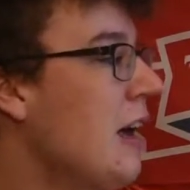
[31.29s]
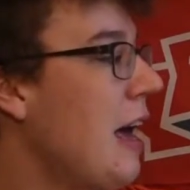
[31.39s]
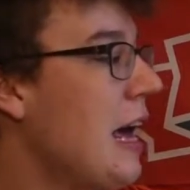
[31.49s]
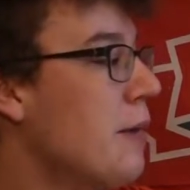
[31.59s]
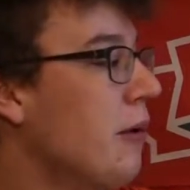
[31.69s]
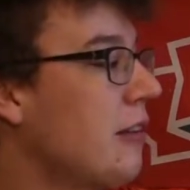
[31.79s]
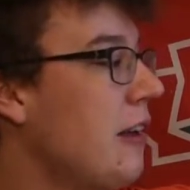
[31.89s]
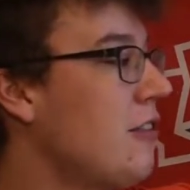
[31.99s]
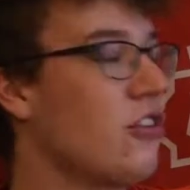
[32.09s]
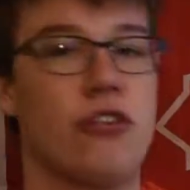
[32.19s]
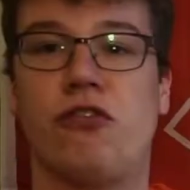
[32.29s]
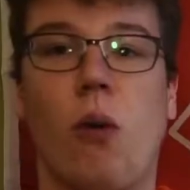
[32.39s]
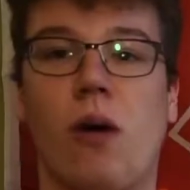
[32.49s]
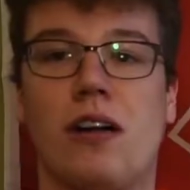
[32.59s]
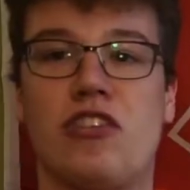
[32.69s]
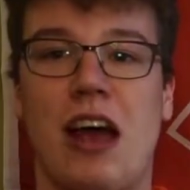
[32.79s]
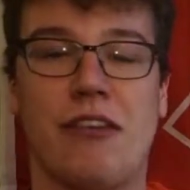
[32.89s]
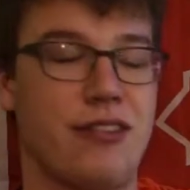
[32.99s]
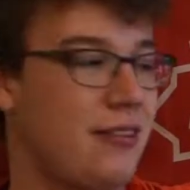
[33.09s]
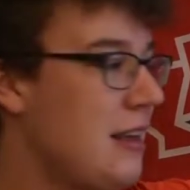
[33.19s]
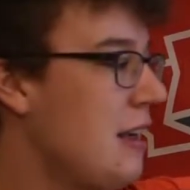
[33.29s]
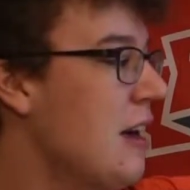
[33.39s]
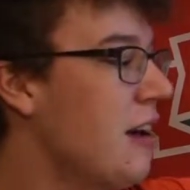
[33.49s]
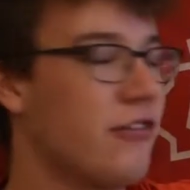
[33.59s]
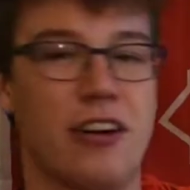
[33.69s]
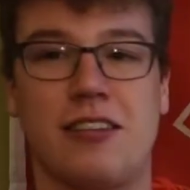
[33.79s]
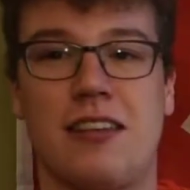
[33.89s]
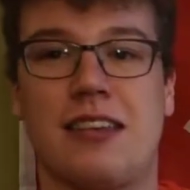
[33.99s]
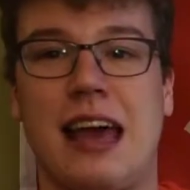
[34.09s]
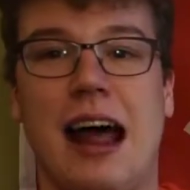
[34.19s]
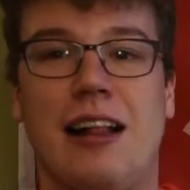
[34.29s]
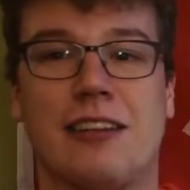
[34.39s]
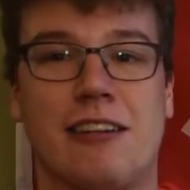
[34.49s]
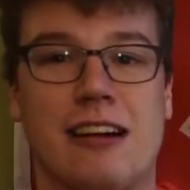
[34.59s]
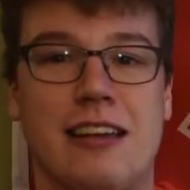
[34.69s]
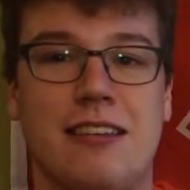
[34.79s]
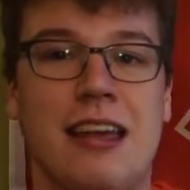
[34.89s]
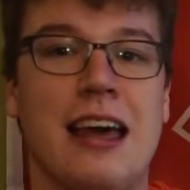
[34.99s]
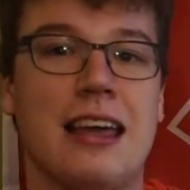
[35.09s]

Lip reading: Hamilton's Forge FC versus Calgary's